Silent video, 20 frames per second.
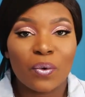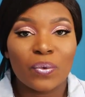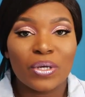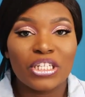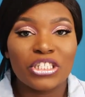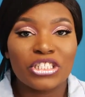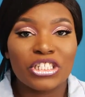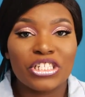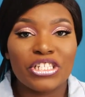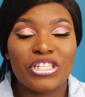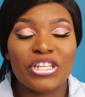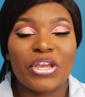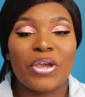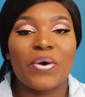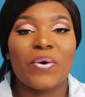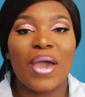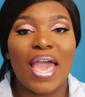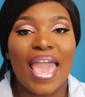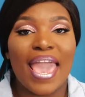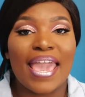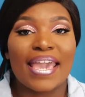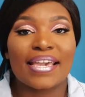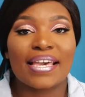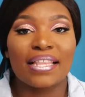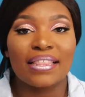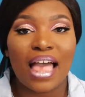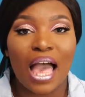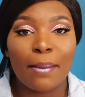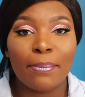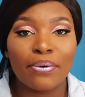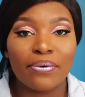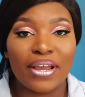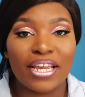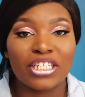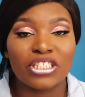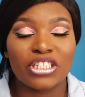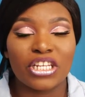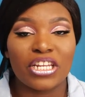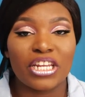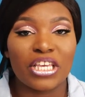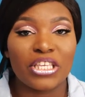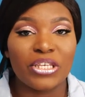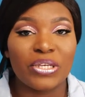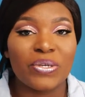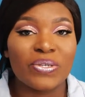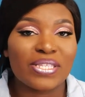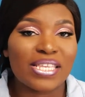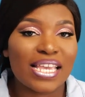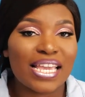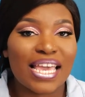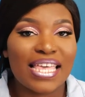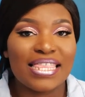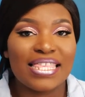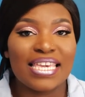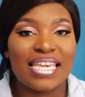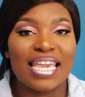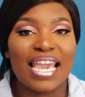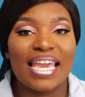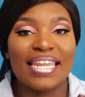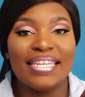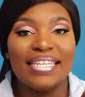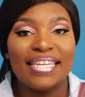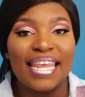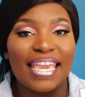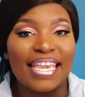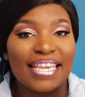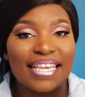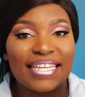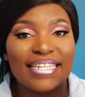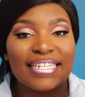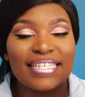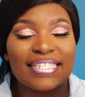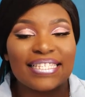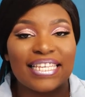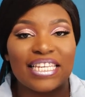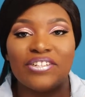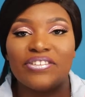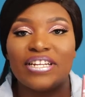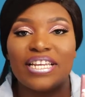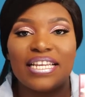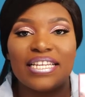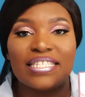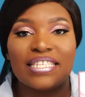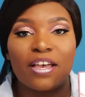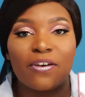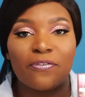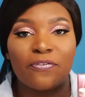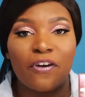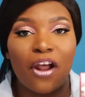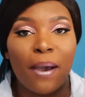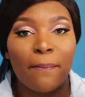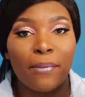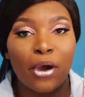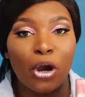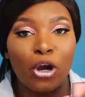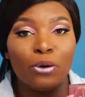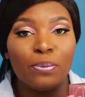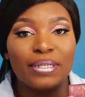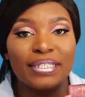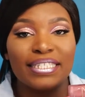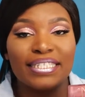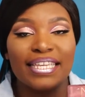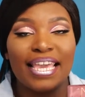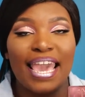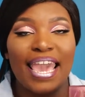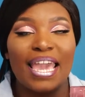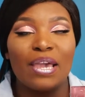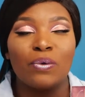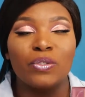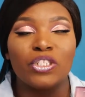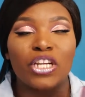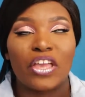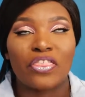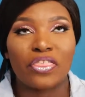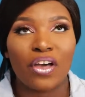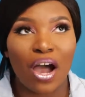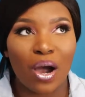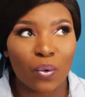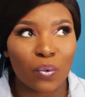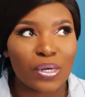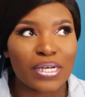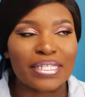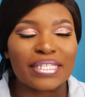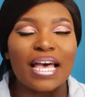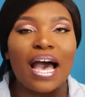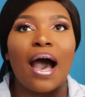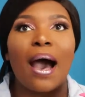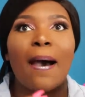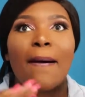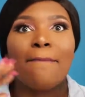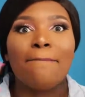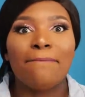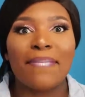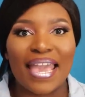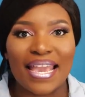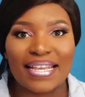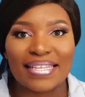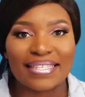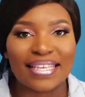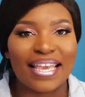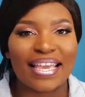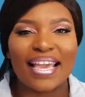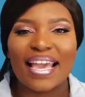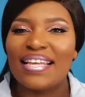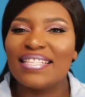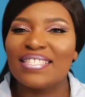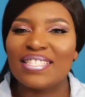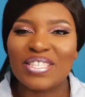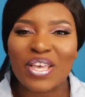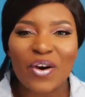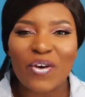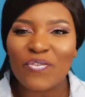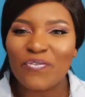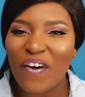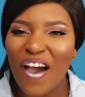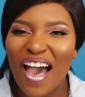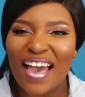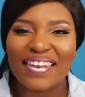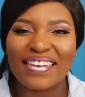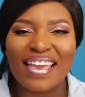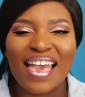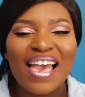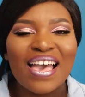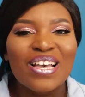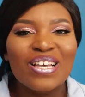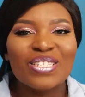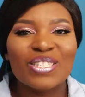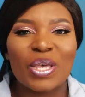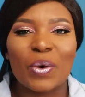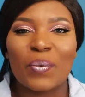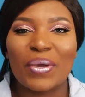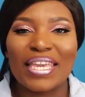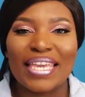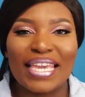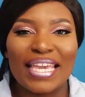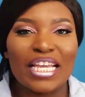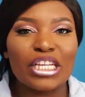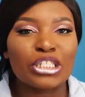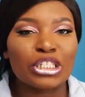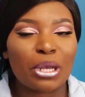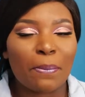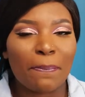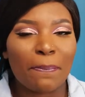that we should do a collaboration using the Naked series from Urban Decay, which I thought was amazing and so fun. So we each